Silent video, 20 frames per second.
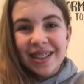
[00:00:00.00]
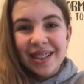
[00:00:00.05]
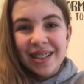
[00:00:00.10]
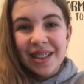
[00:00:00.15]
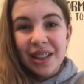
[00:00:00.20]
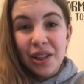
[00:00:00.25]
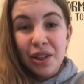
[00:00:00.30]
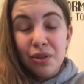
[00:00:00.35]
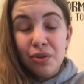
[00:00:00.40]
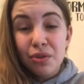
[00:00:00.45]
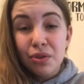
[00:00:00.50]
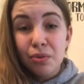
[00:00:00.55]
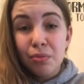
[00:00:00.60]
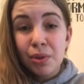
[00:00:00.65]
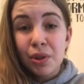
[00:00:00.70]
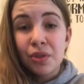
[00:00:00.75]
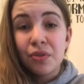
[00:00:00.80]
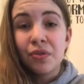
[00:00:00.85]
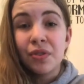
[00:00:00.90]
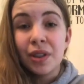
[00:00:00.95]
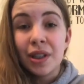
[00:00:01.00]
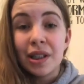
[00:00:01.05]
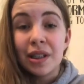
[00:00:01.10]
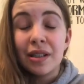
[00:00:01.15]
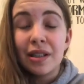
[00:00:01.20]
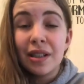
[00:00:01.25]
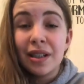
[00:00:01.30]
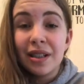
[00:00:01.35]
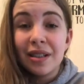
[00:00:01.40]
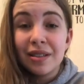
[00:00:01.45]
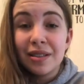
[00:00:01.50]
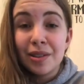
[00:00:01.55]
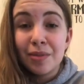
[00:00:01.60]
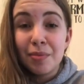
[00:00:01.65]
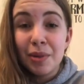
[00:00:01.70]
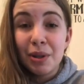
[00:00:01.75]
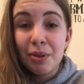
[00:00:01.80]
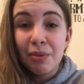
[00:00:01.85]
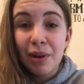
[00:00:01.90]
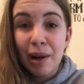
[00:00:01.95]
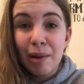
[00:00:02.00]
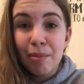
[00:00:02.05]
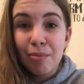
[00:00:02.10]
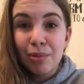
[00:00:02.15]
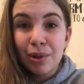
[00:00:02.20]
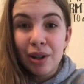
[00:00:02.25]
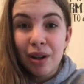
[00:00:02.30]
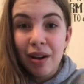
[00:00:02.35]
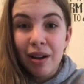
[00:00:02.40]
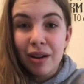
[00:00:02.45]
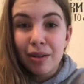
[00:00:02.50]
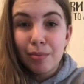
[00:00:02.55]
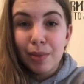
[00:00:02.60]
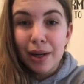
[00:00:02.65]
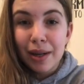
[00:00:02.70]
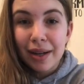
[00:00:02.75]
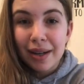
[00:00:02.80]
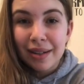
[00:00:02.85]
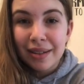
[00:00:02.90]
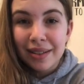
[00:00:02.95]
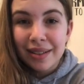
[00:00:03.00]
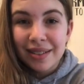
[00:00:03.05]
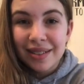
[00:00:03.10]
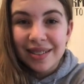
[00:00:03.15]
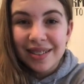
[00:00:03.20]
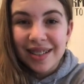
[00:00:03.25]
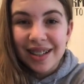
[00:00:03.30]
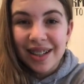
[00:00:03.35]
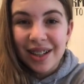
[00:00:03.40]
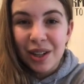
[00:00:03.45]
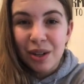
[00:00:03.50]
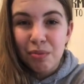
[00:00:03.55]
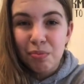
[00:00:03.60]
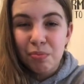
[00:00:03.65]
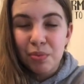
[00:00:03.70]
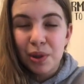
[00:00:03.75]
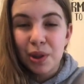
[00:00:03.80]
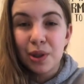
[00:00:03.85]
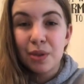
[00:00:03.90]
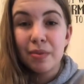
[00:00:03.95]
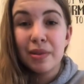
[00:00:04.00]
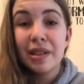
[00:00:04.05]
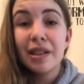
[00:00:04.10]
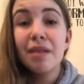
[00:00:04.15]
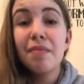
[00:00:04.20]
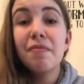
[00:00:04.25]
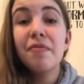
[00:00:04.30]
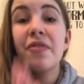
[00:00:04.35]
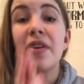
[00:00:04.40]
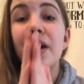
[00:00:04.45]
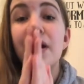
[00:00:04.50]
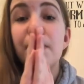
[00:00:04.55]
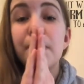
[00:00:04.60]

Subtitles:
thank you so much for listening to me ramble on about how to take care of birds, because I'm very